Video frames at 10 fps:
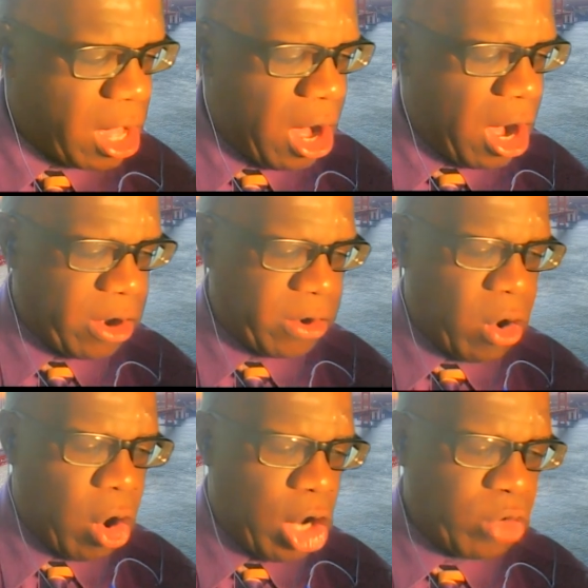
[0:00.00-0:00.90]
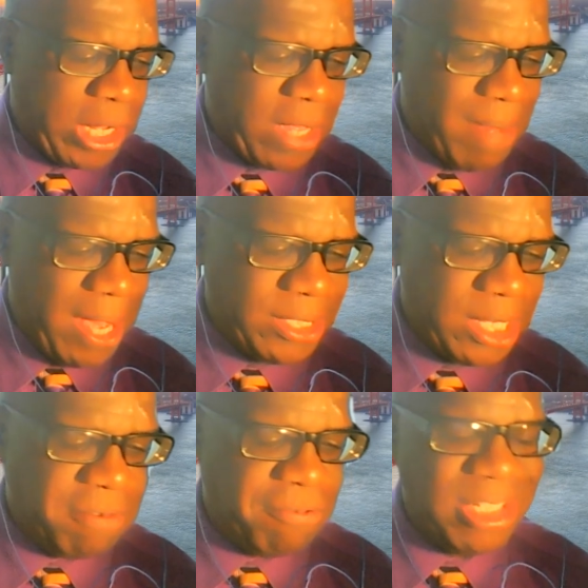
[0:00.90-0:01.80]
are all
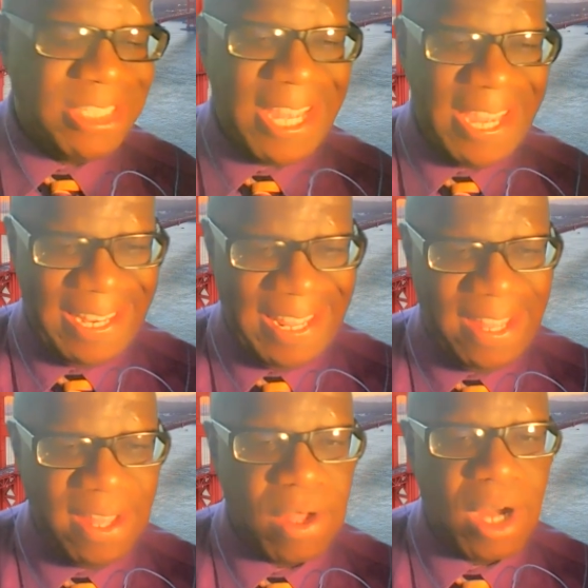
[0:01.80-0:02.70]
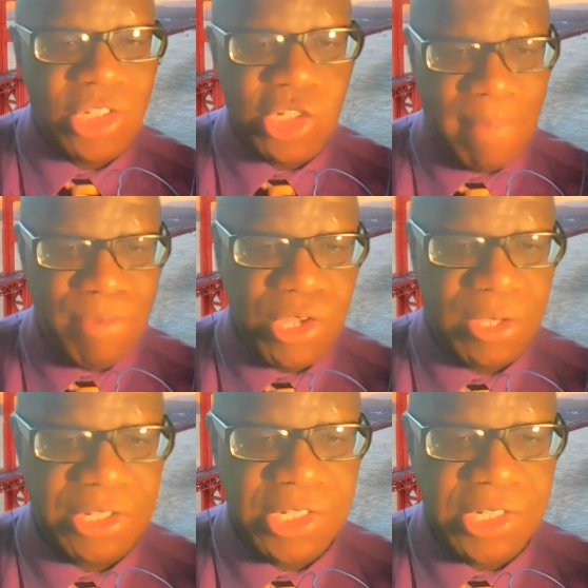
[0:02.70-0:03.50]
recommended for daily consumption.